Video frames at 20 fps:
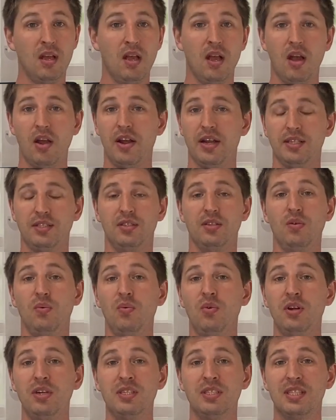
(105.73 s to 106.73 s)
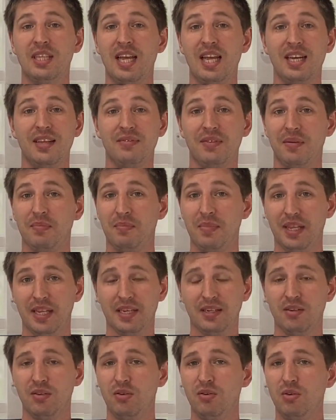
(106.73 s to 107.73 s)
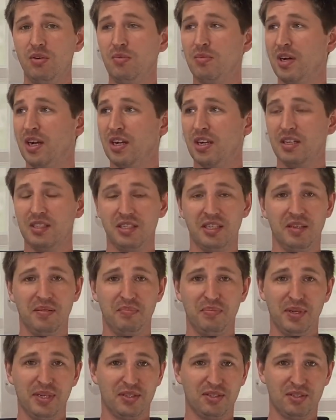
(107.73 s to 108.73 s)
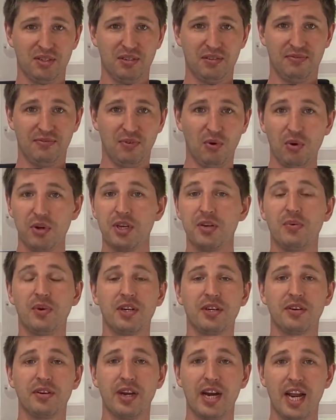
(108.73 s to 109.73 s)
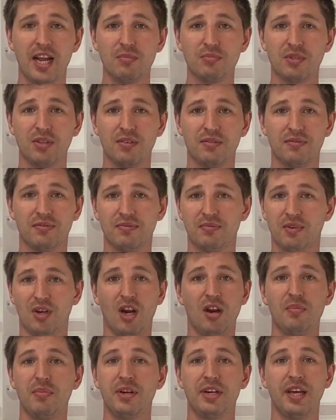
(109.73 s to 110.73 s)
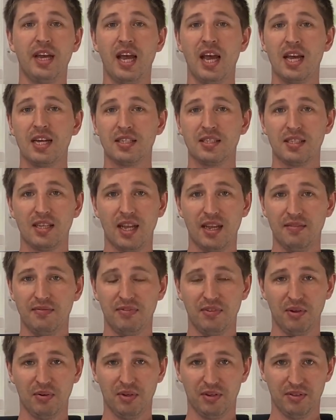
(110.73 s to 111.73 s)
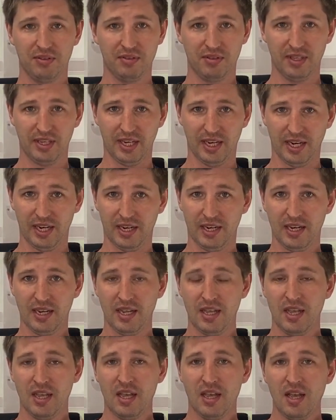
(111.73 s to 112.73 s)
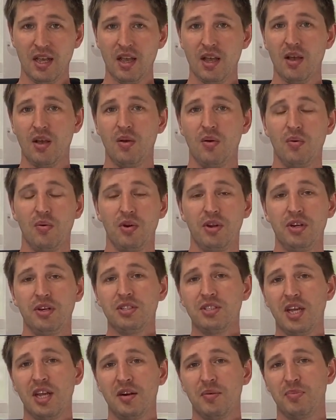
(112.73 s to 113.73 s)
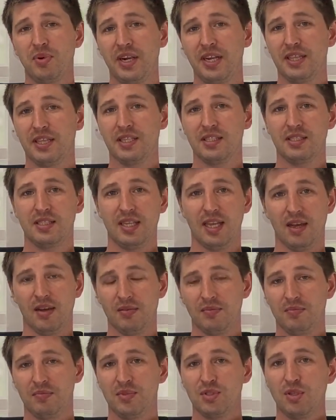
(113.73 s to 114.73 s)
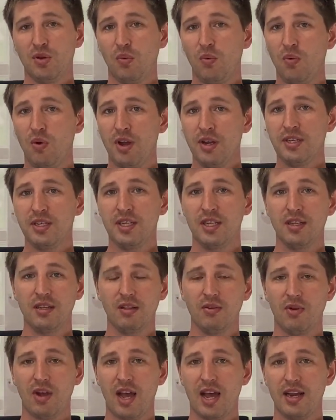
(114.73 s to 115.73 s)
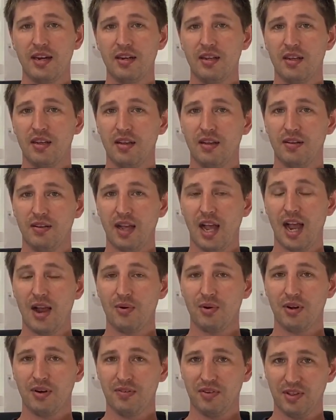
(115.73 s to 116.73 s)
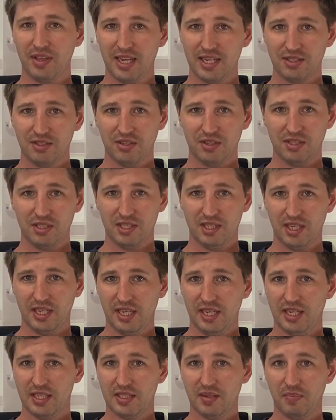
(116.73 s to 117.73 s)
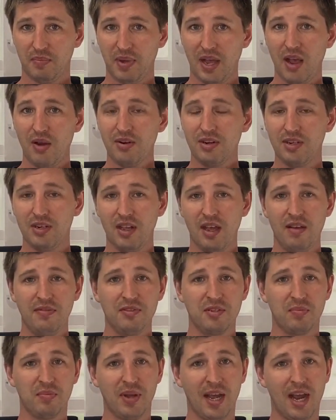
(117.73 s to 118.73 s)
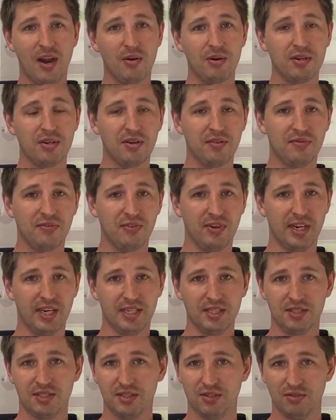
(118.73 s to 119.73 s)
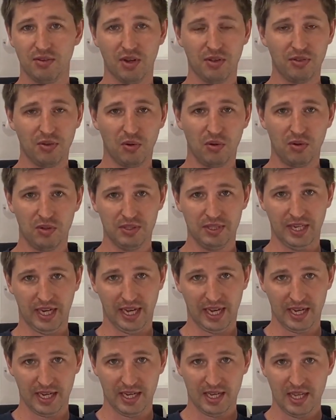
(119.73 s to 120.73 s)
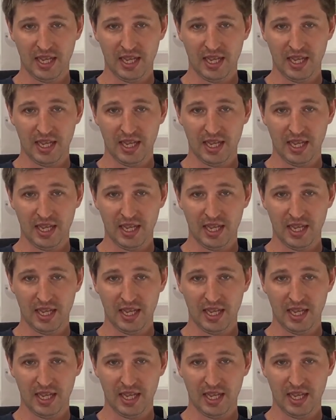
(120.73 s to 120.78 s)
All right, so what does that even mean? Who among us can picture 41 grams of carbon dioxide floating through the air? Well, here's how to break this down. So 1 kilowatt hour of electricity is about enough to power your fridge throughout the whole day.